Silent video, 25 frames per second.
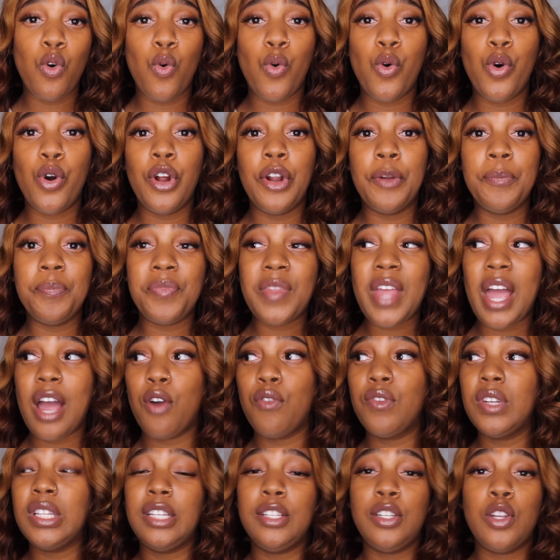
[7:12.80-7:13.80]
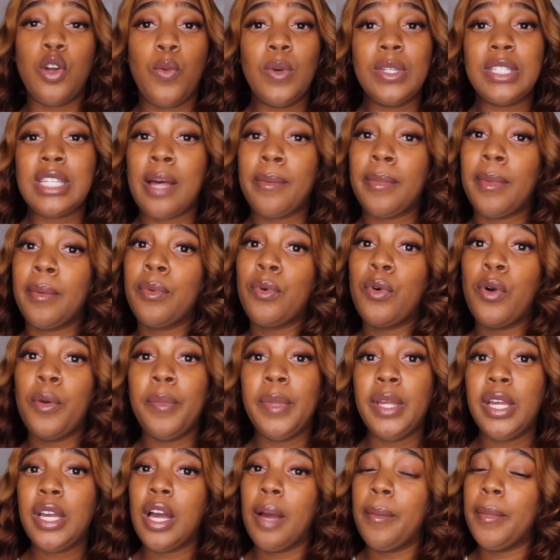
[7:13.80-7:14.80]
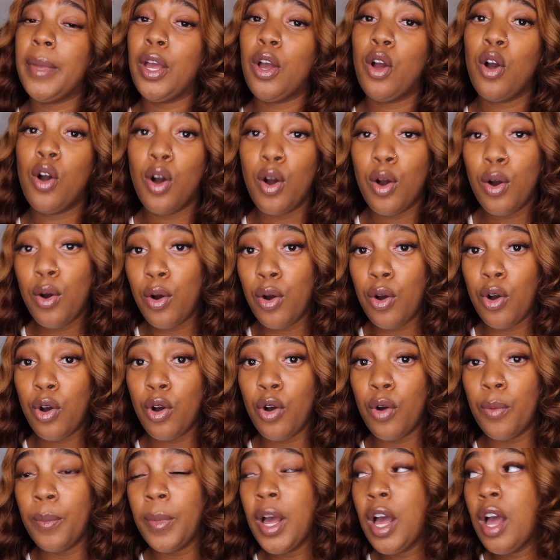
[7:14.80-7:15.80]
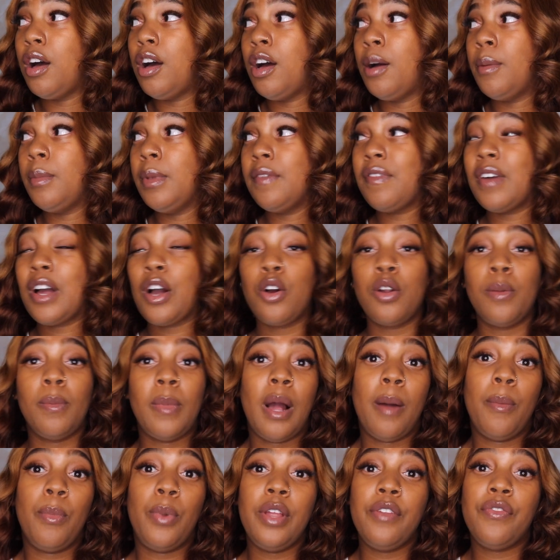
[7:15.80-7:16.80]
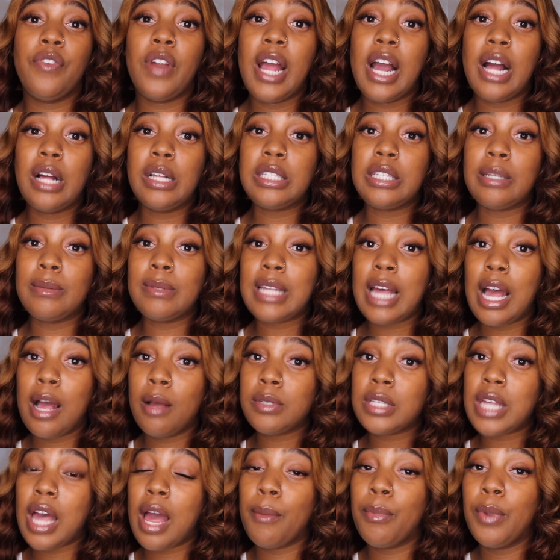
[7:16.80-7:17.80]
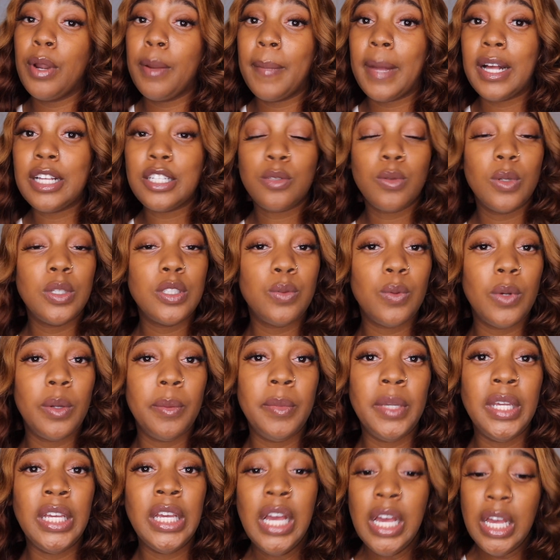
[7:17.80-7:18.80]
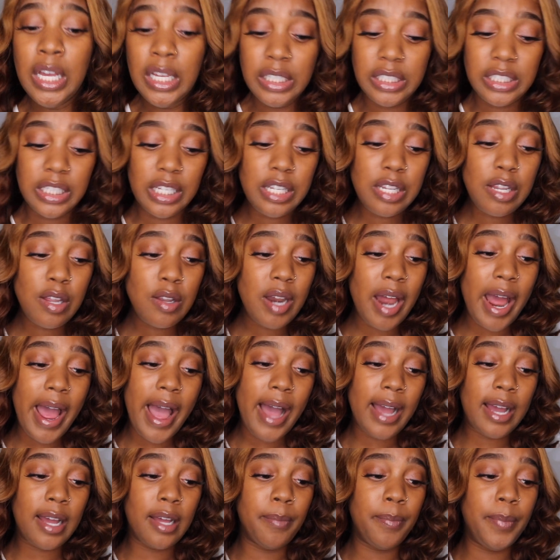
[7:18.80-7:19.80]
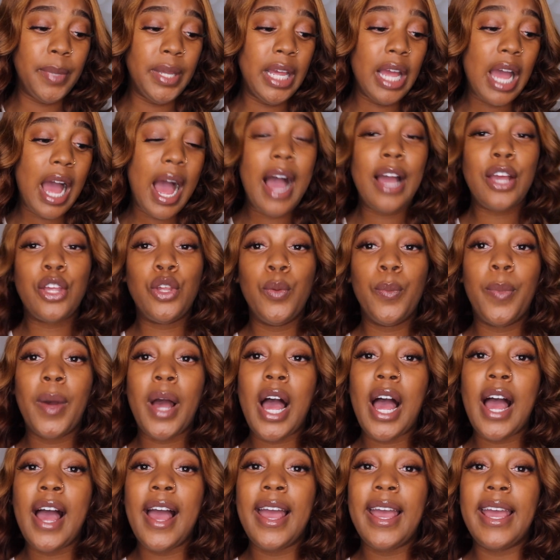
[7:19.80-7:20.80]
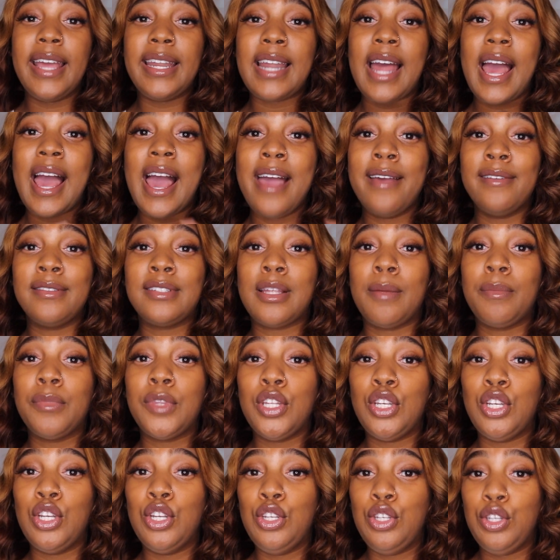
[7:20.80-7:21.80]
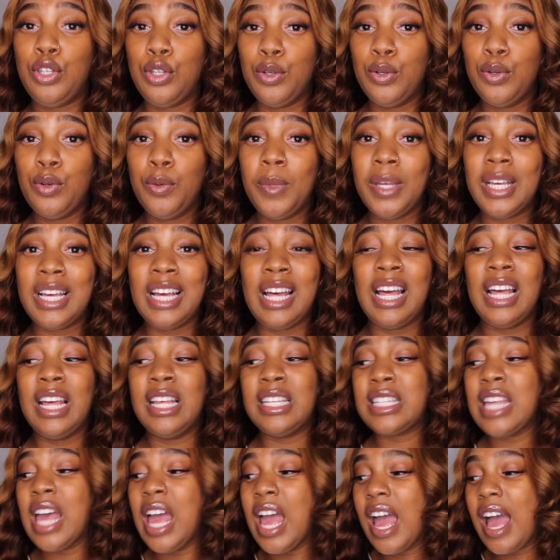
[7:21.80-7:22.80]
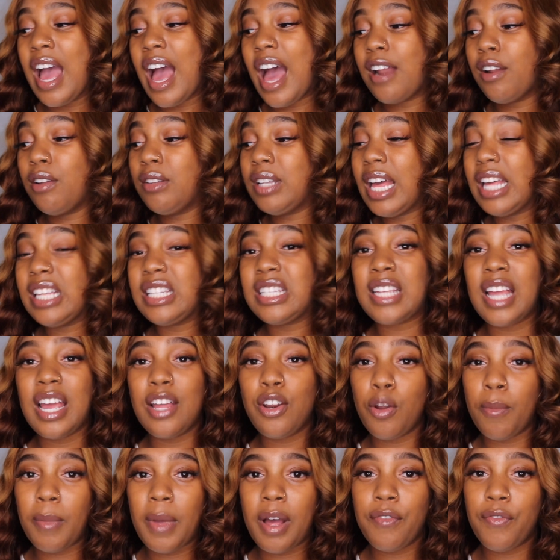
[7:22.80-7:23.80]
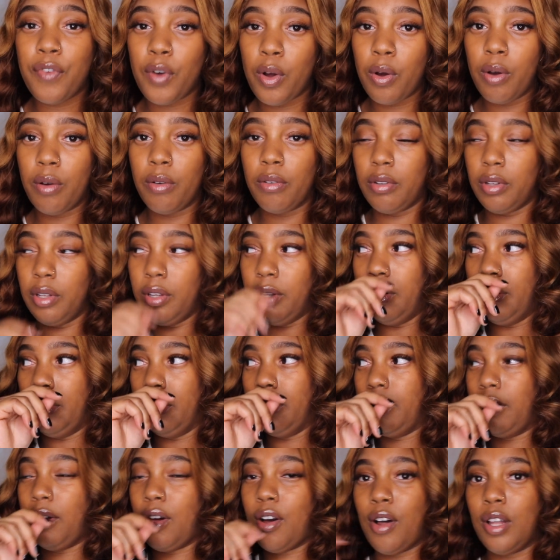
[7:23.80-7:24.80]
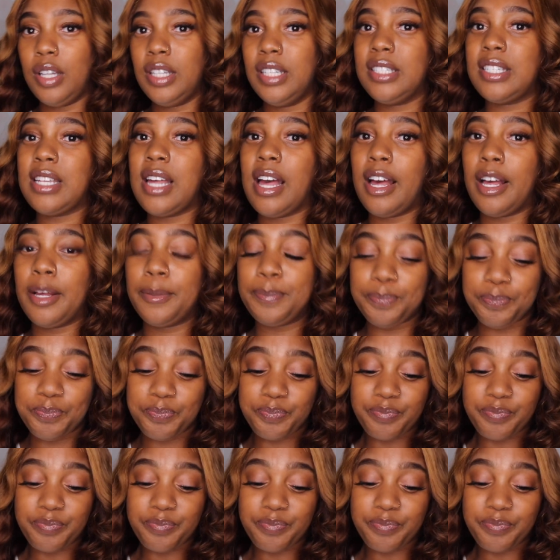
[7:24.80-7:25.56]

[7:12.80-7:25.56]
or I don't really know what time I'm gonna be coming home. If I go to my boyfriend's house, sometimes I bring my Switch with me just so that I could be occupied and I have something to do, because I don't like staying on my phone all the time.